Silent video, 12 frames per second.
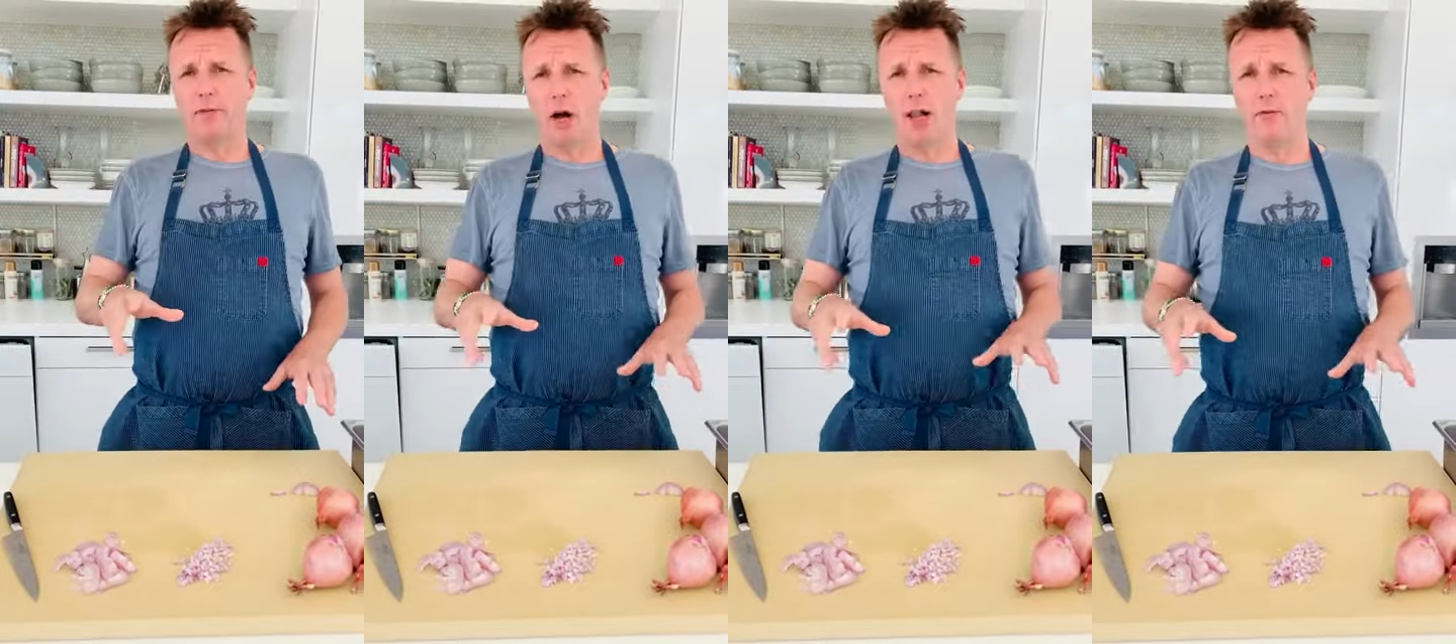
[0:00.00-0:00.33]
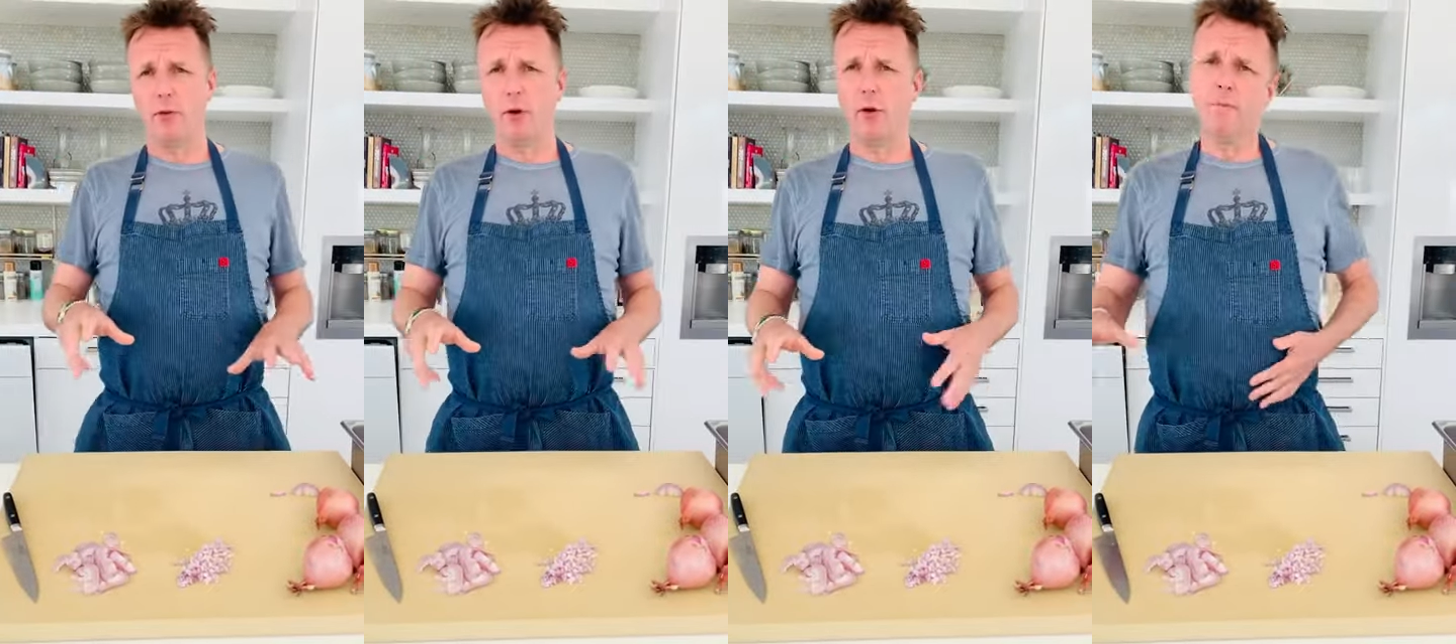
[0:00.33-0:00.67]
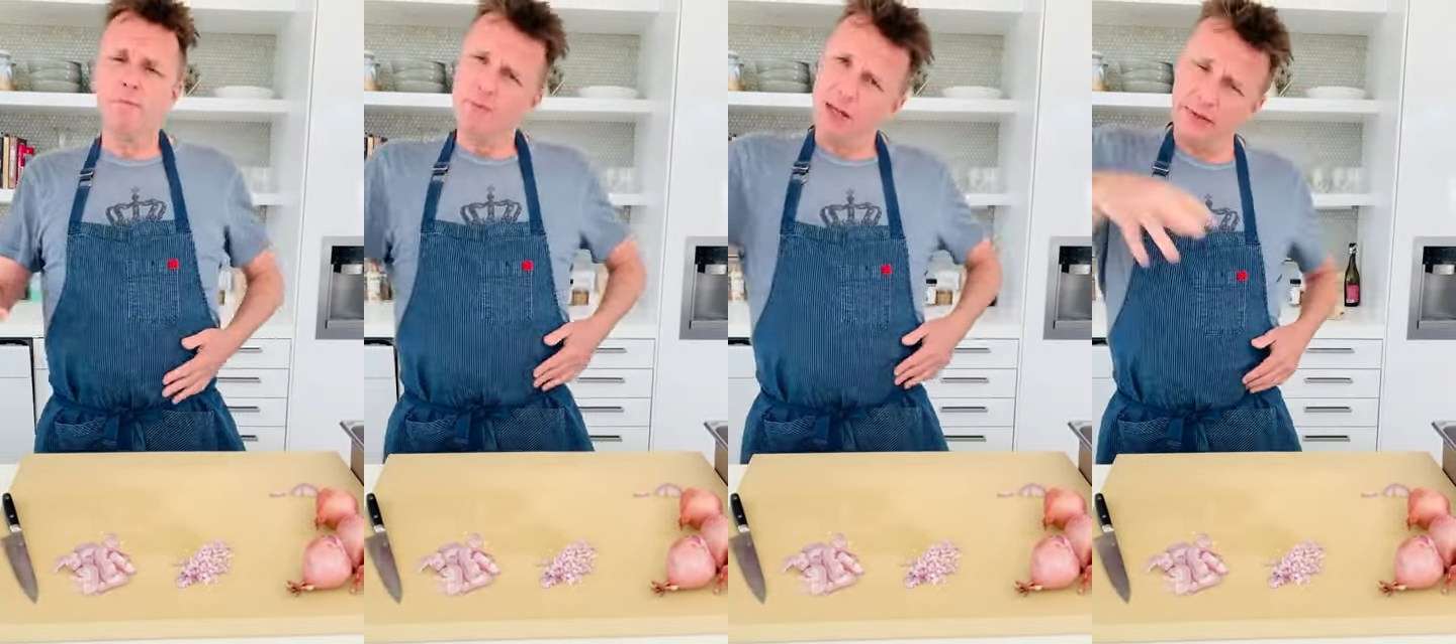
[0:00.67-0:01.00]
of olive oil,
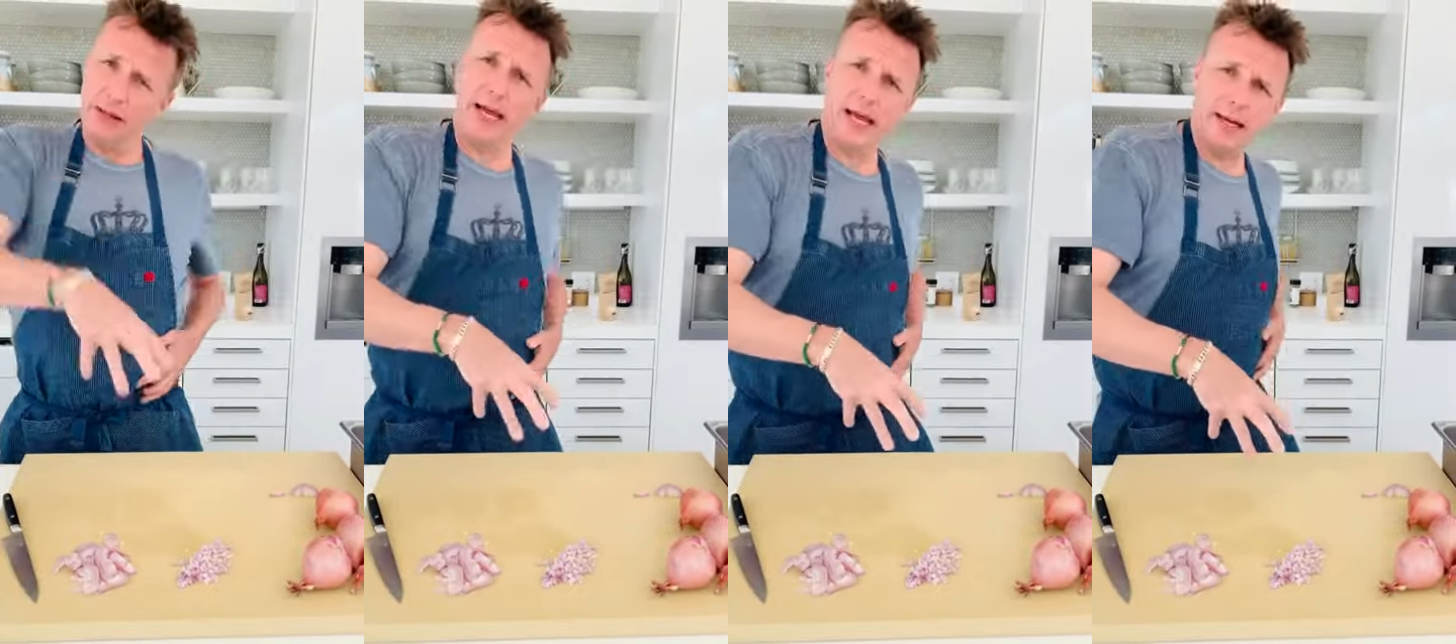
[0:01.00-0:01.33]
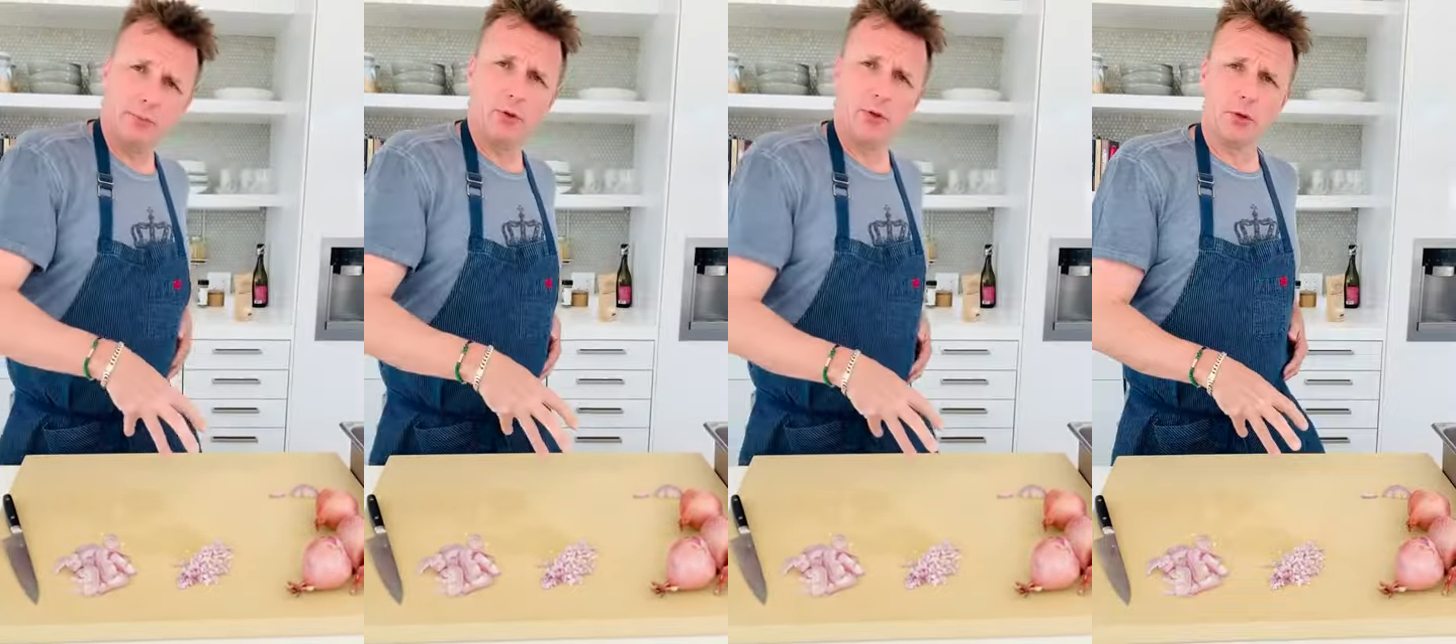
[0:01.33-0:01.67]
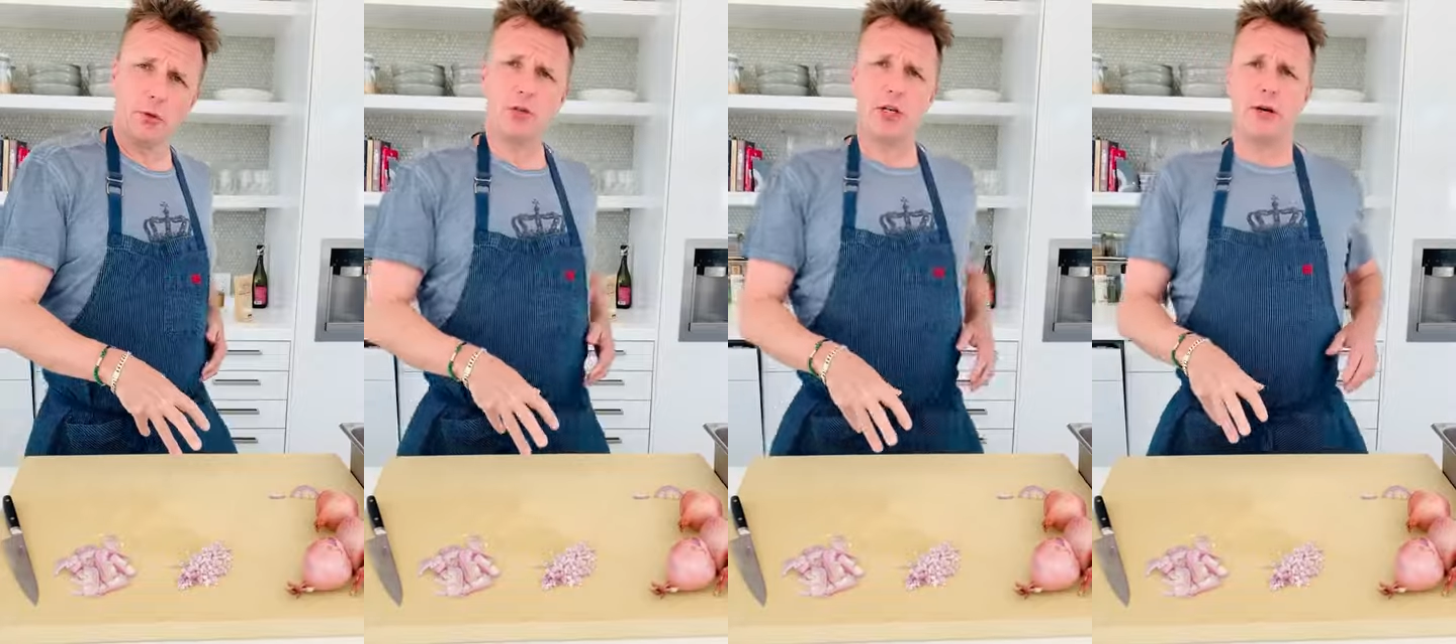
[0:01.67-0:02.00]
and then I hit them with a
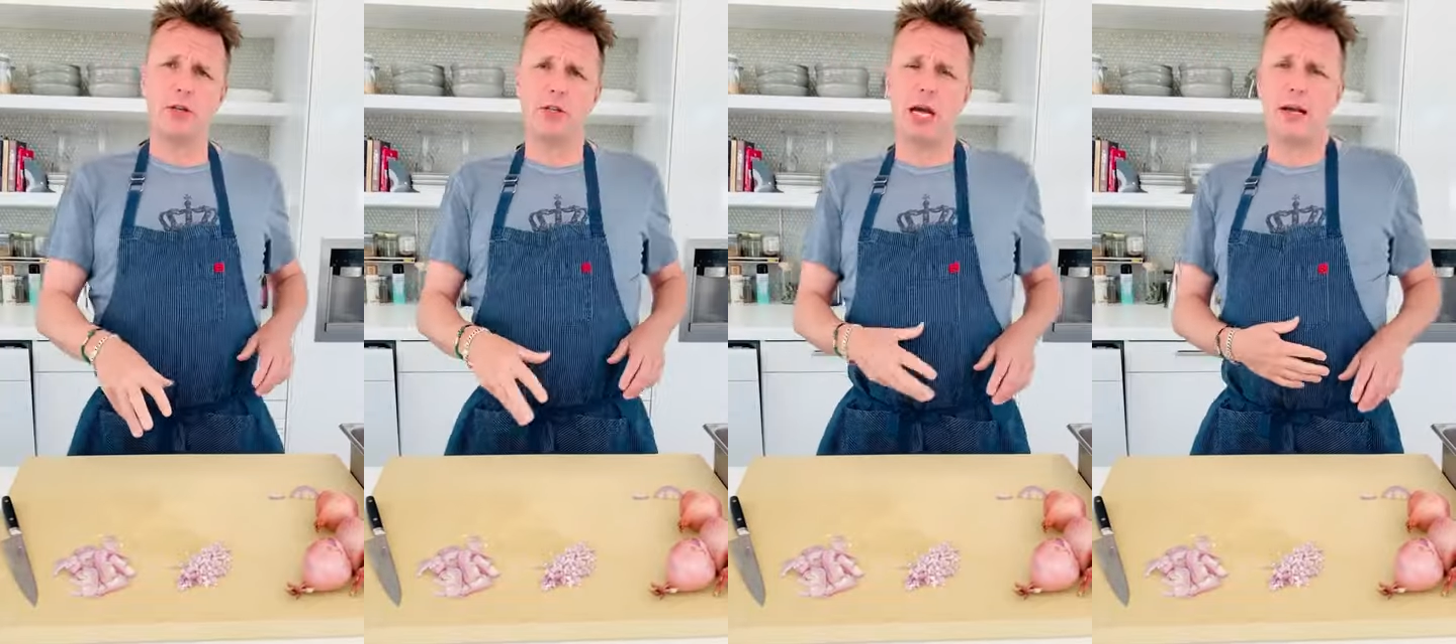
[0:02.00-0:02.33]
little sherry